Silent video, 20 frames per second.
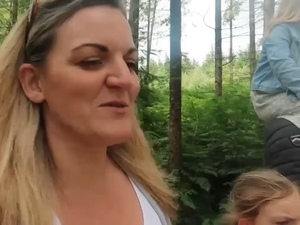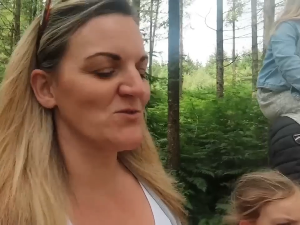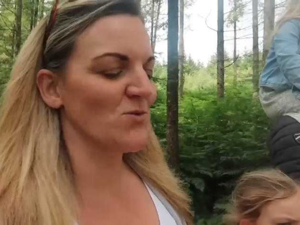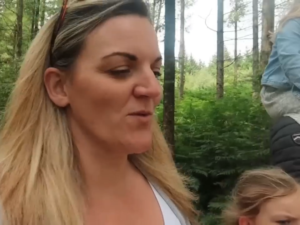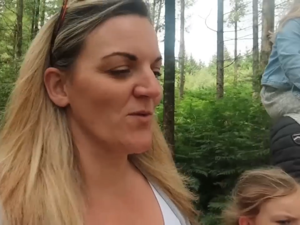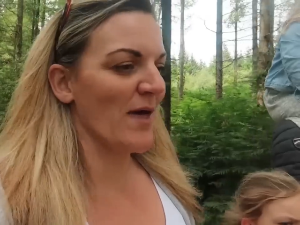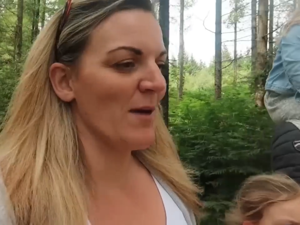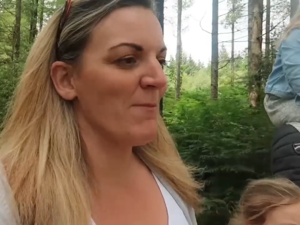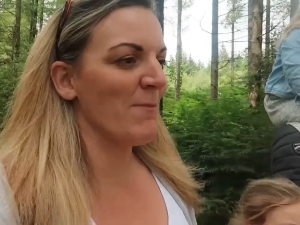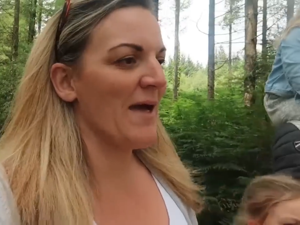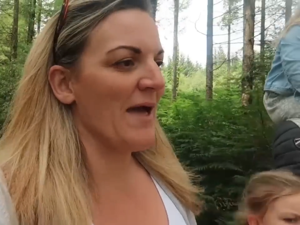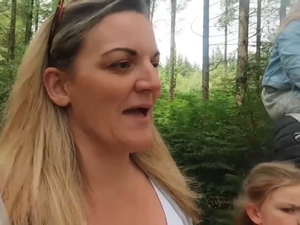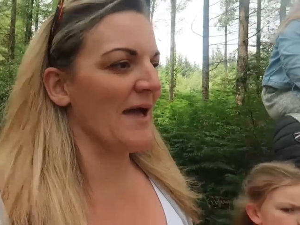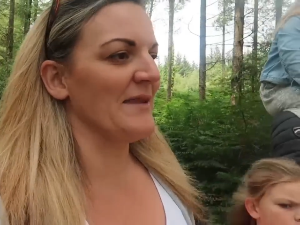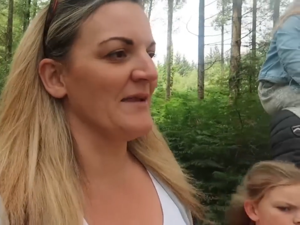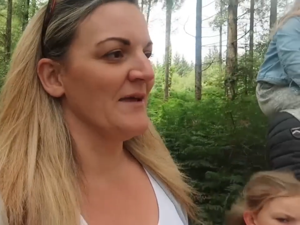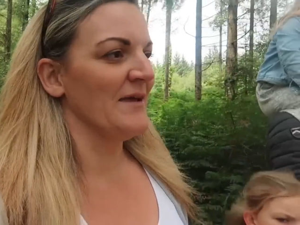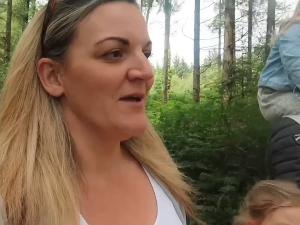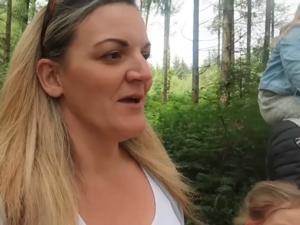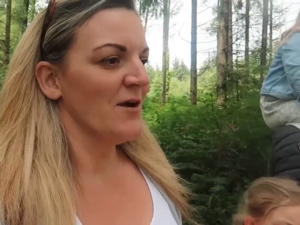we saw that
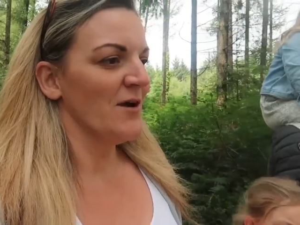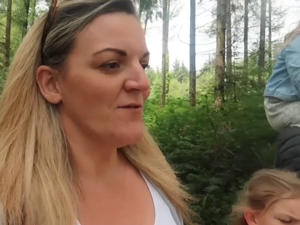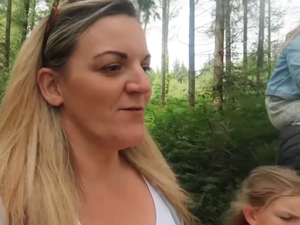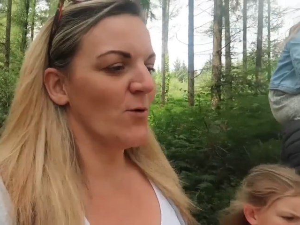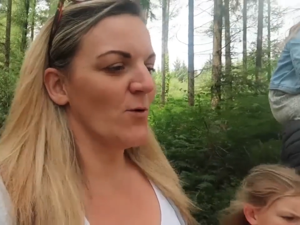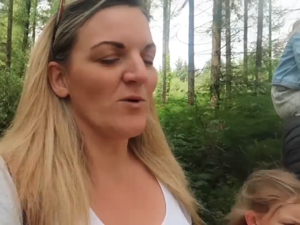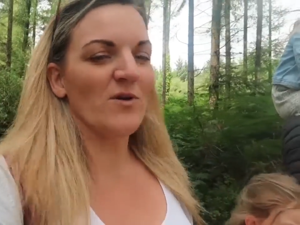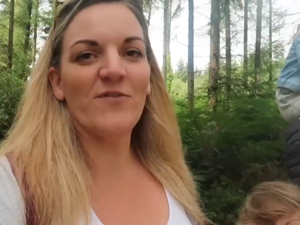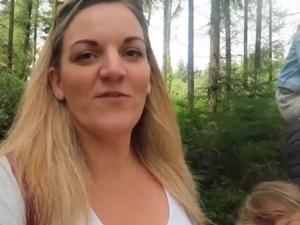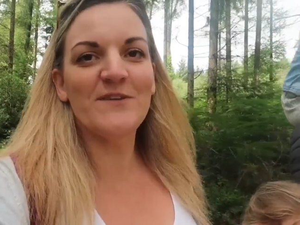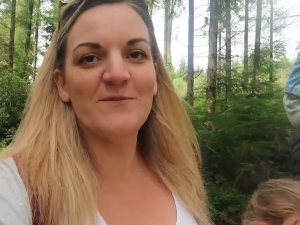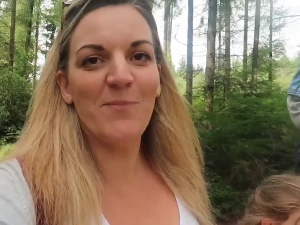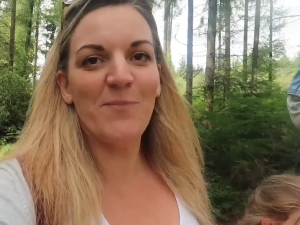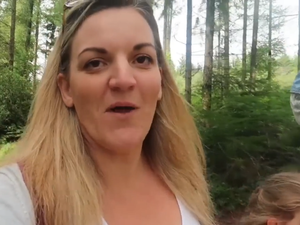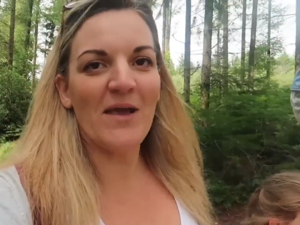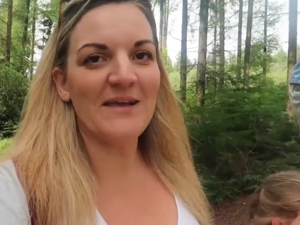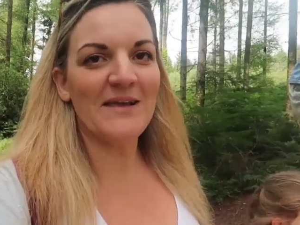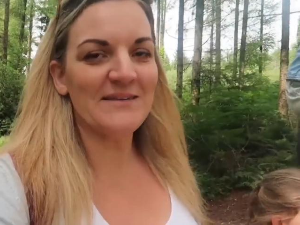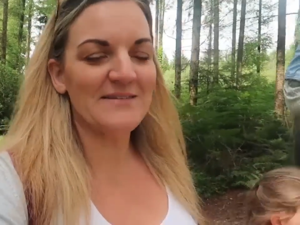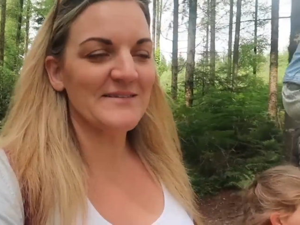man fall off his
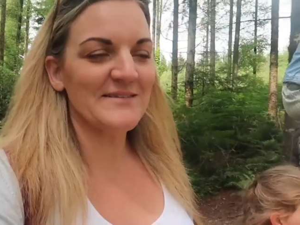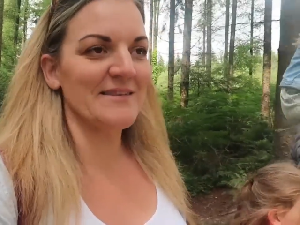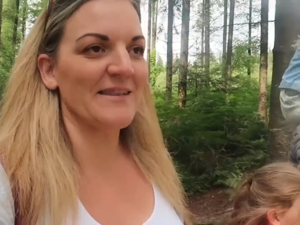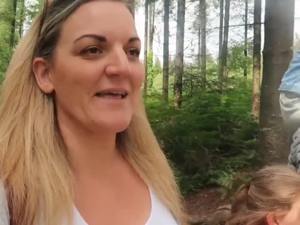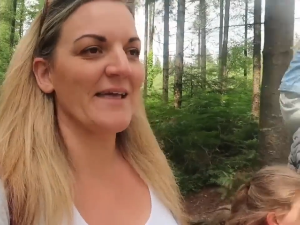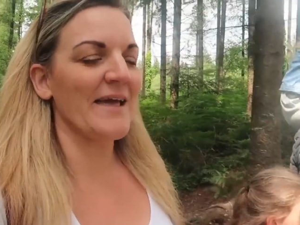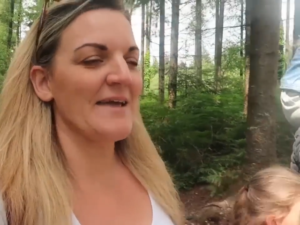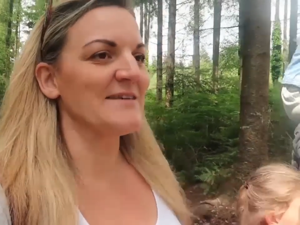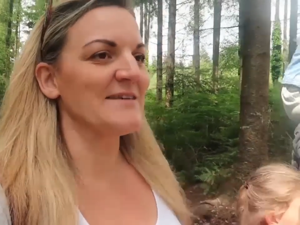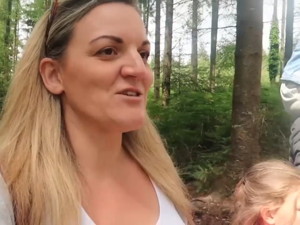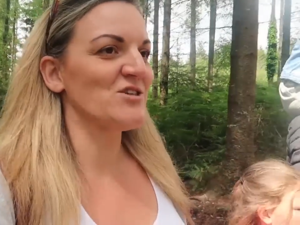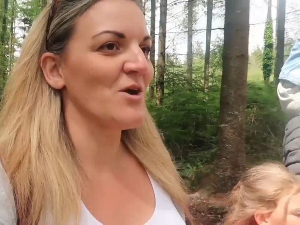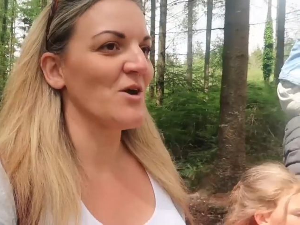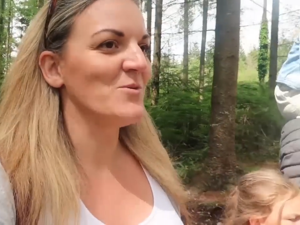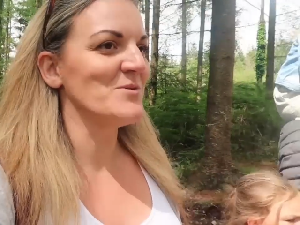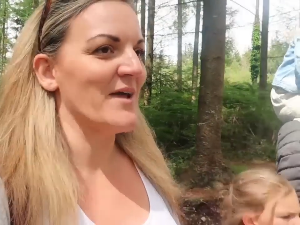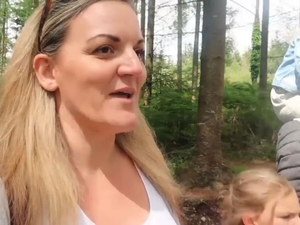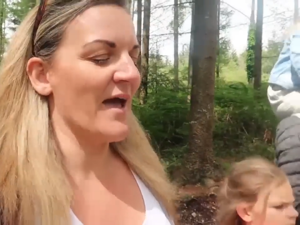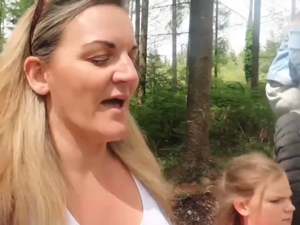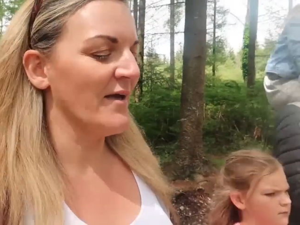bike and dislocate his
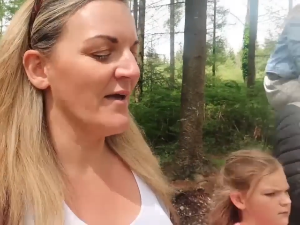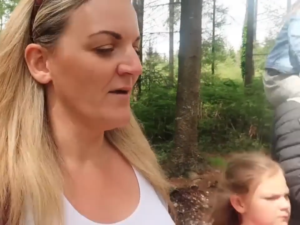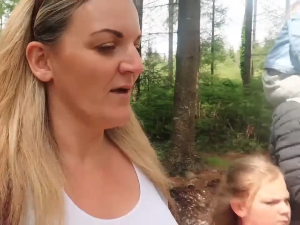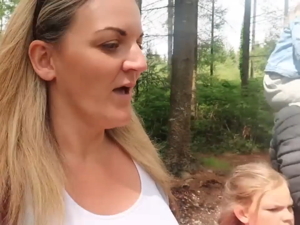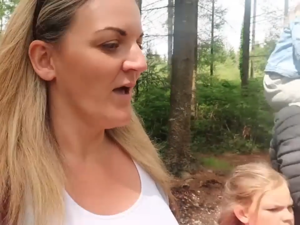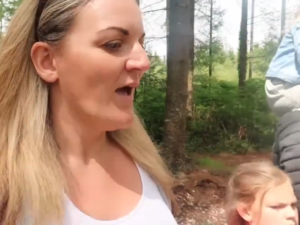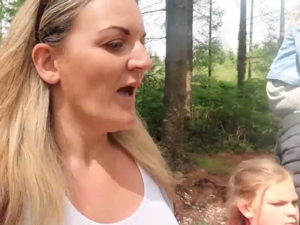shoulder